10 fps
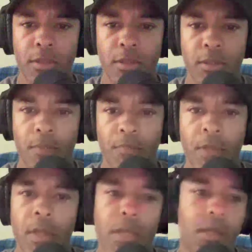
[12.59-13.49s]
see,
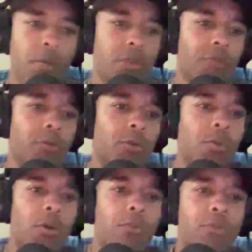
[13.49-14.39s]
yeah, I wasn't feeling
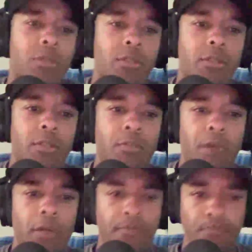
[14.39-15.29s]
well recently, but